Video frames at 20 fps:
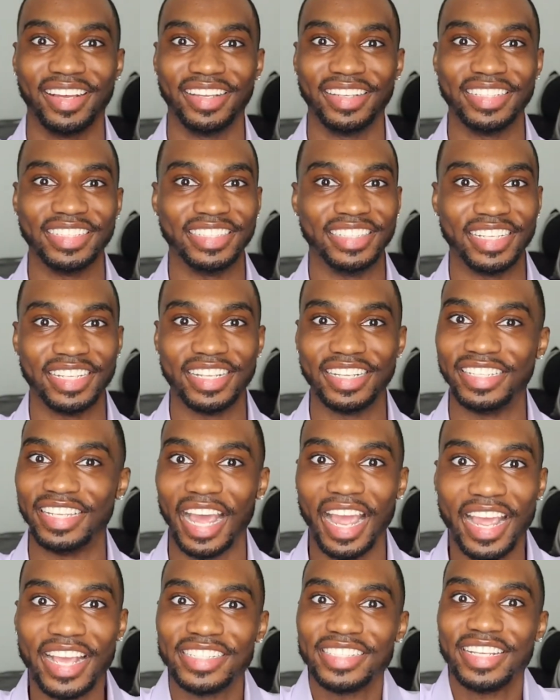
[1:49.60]

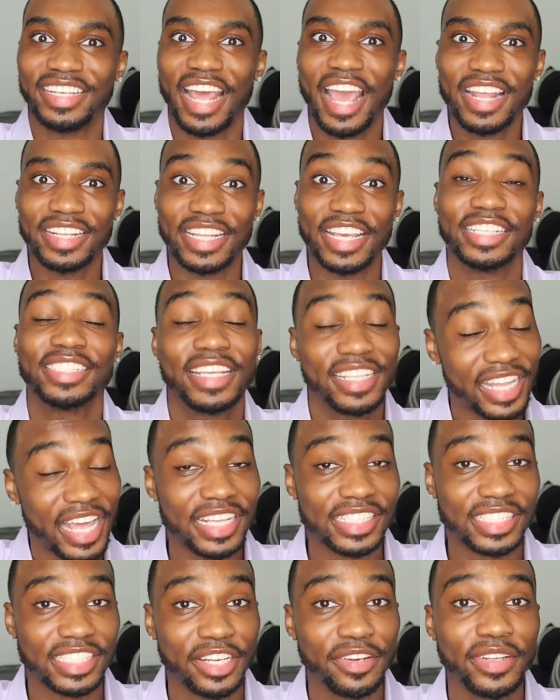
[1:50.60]
is it that
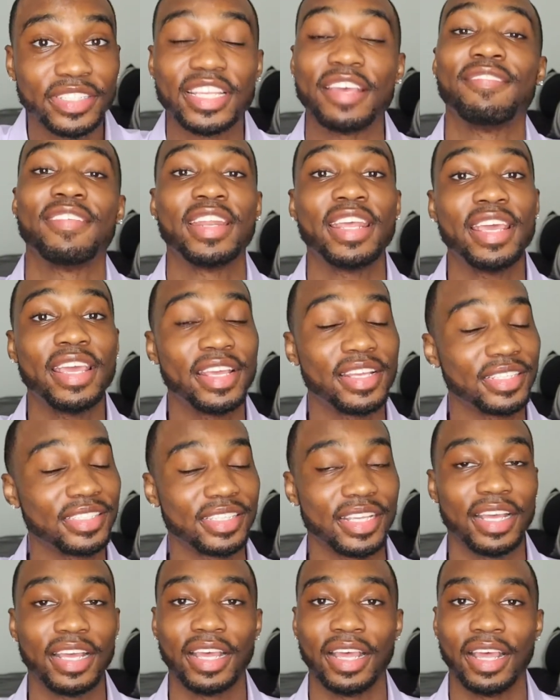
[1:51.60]
serious? If it is,
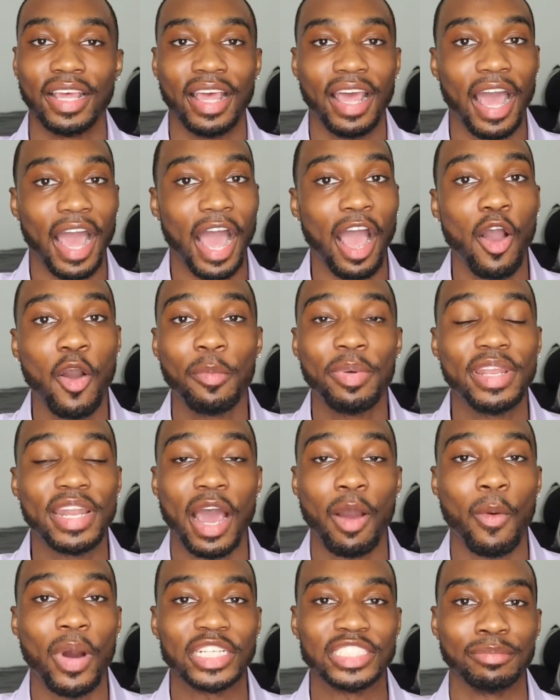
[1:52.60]
I hope he's
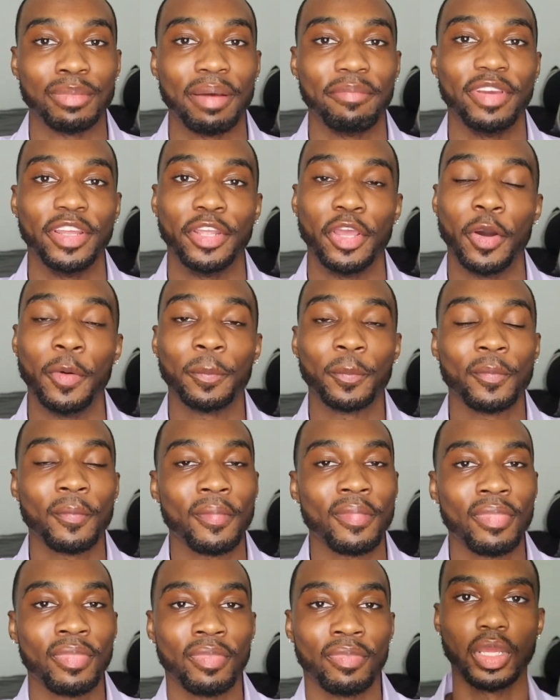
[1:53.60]
not watching my video.
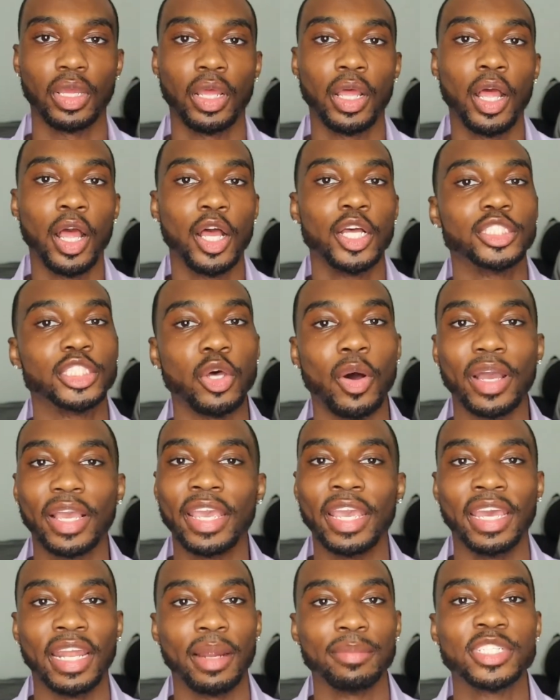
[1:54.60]
So
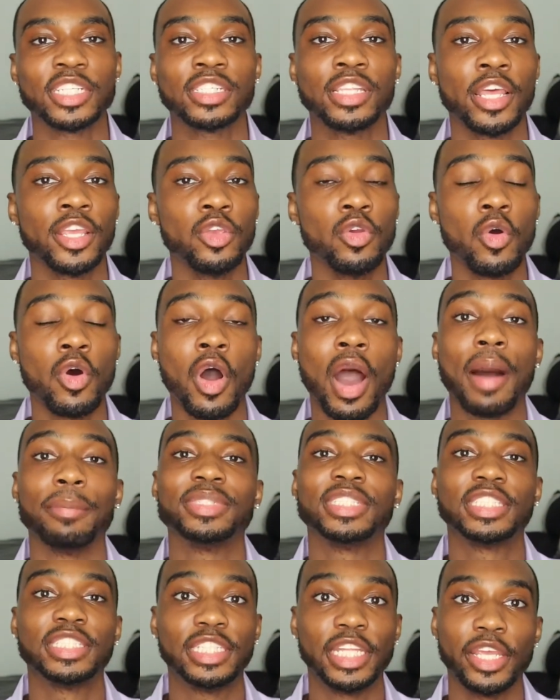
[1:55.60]
again, I'm just letting you all, I'm
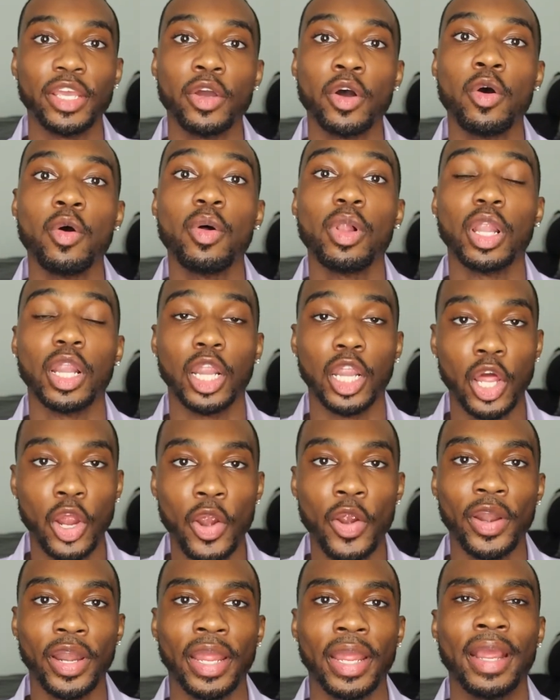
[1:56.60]
still
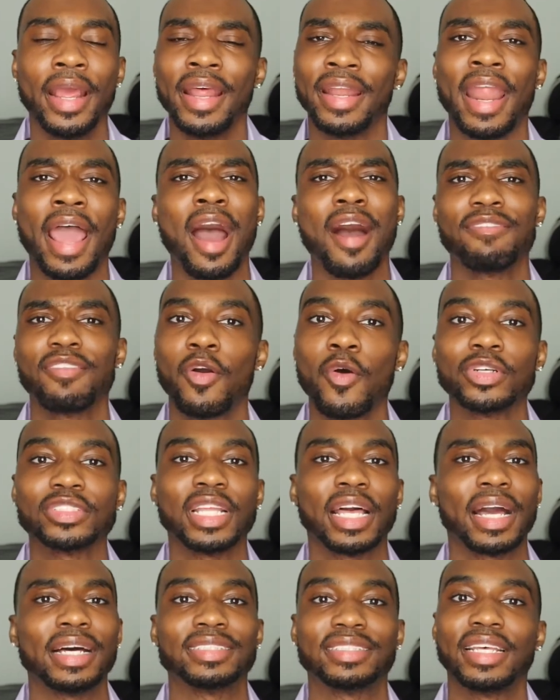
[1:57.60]
learning. Now, of course,
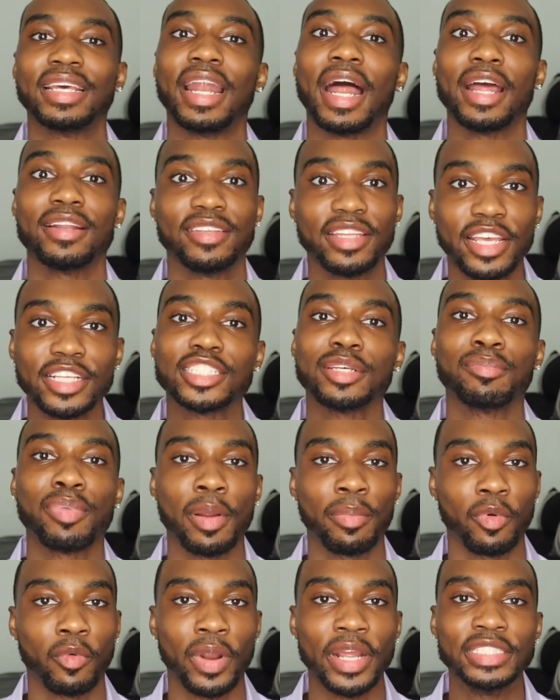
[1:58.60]
like I said, I did some
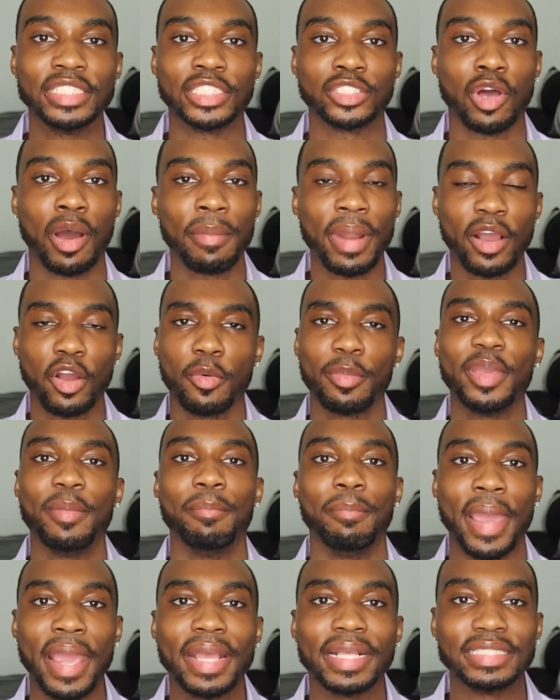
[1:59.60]
preparation, so I'm not gonna be
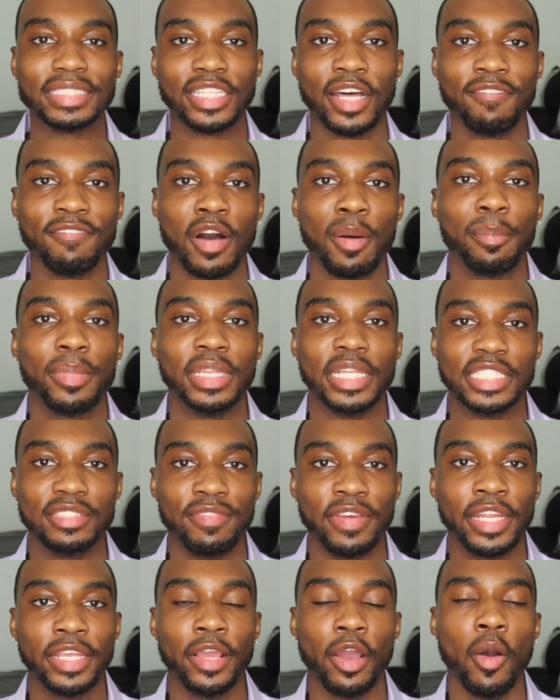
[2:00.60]
making stuff up in this
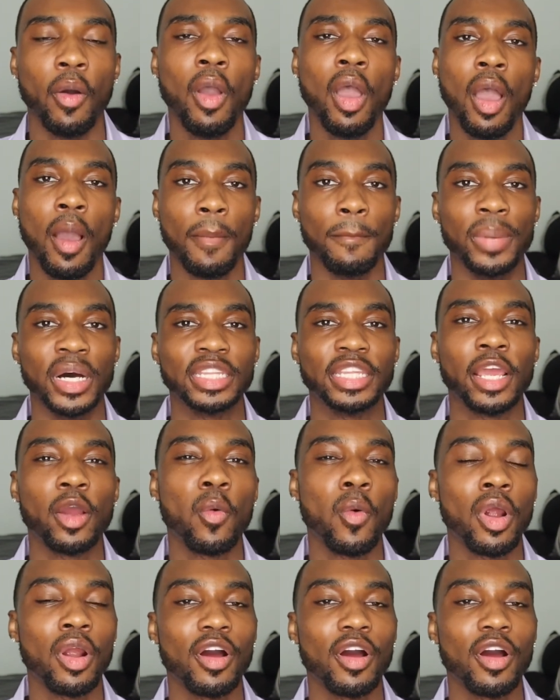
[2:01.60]
video, but there were